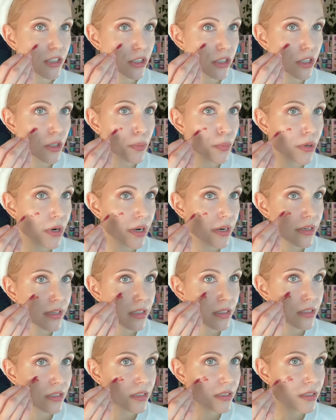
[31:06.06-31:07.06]
cheek
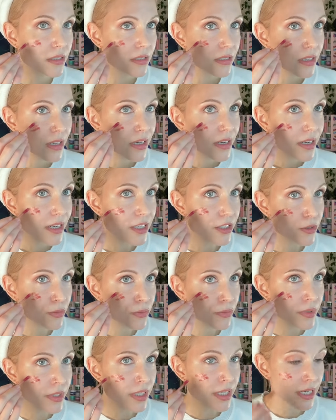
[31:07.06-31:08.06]
products. It's
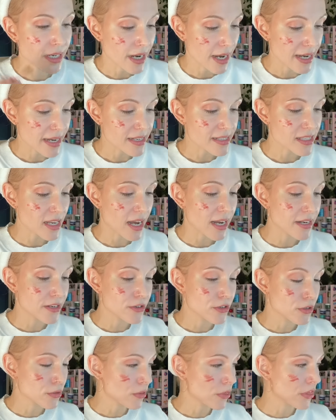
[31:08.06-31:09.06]
really nice. I
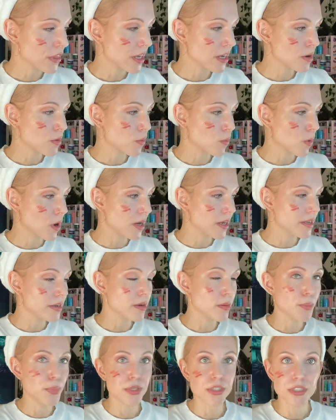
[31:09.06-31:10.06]
do think
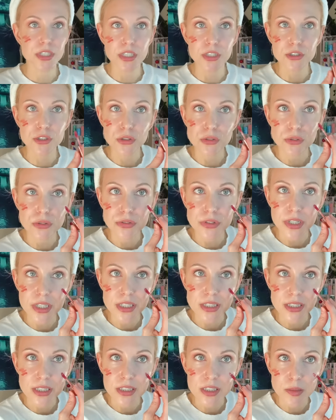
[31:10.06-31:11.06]
one potential
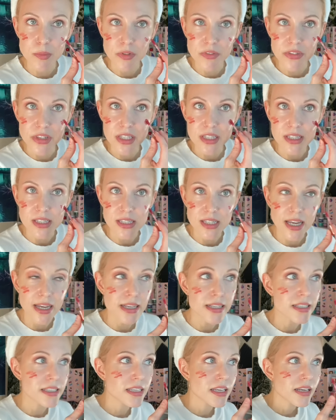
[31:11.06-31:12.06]
criticism of this
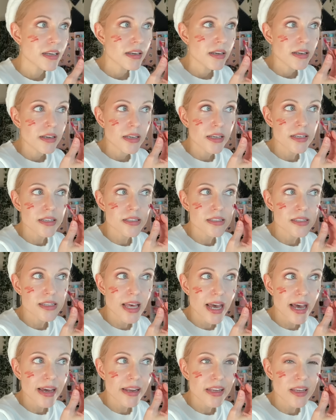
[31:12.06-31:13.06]
set is
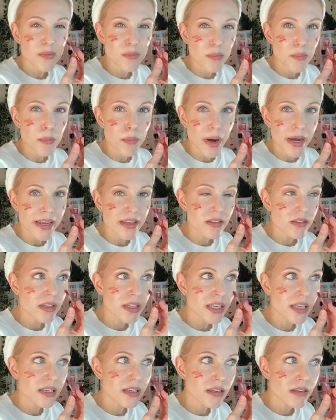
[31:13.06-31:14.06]
that it might
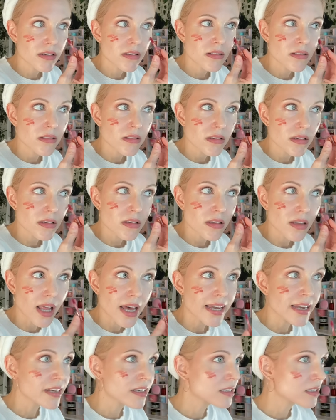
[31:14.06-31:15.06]
lean
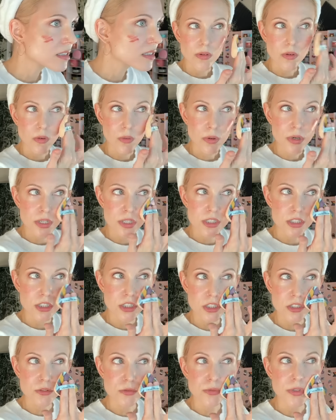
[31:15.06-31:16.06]
light or it's
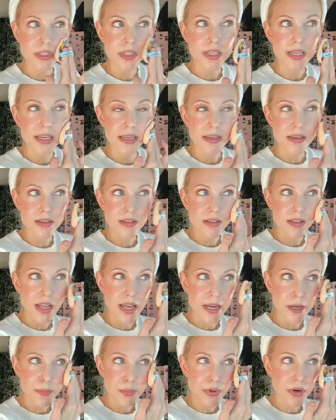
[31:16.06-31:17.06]
just really
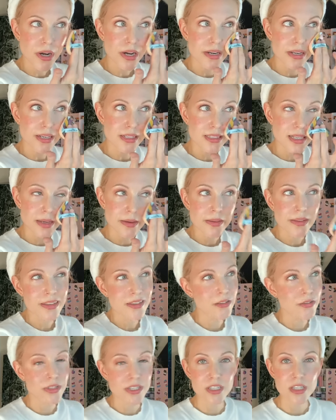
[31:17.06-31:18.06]
light products. I, you
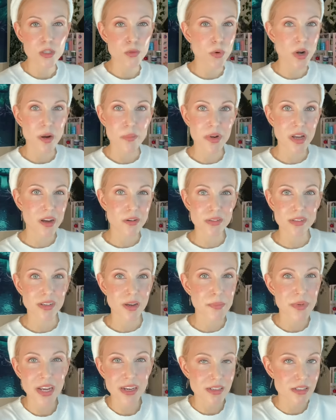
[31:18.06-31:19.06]
know, this is where I'm not
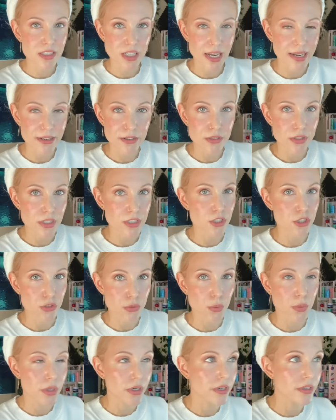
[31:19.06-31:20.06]
I'm not entirely
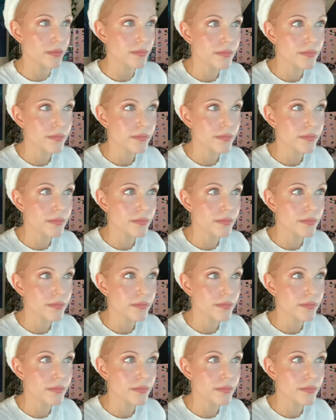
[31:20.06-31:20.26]
sure.